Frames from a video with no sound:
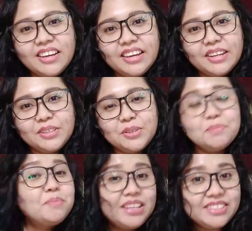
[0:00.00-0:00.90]
and you
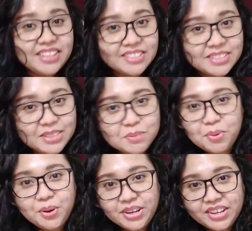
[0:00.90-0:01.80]
might get
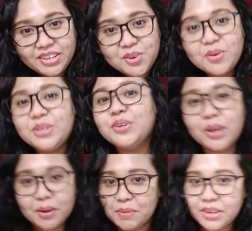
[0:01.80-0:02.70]
disappointed when you
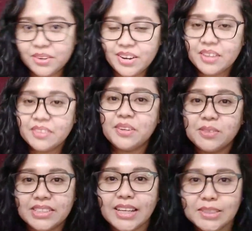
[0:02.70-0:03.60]
come here and
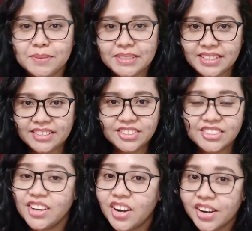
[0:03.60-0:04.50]
those
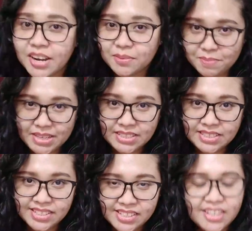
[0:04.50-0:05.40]
expectations are not met.
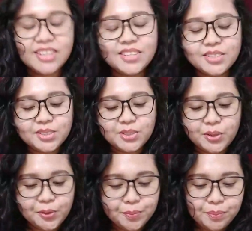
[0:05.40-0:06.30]

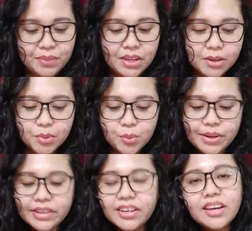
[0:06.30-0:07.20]
So number
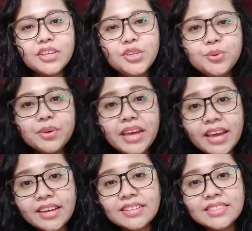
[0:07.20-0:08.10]
1, you
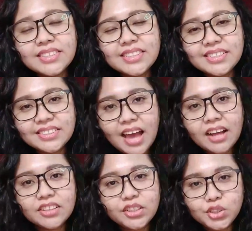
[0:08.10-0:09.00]
can't
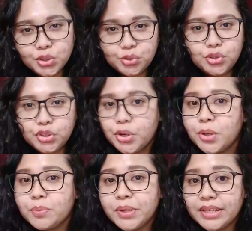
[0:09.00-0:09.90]
exactly choose
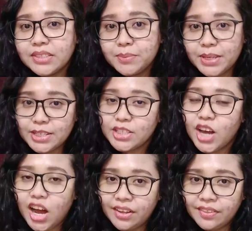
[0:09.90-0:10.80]
your placement
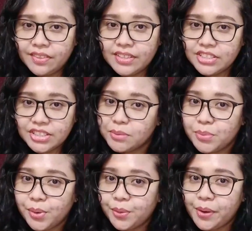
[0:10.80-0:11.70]
on the JET
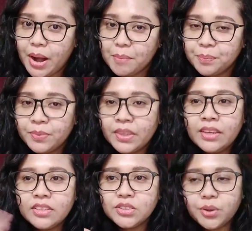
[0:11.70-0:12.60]
program.
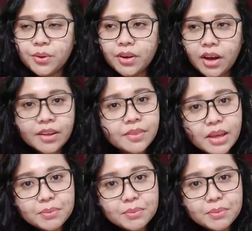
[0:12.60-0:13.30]
So on the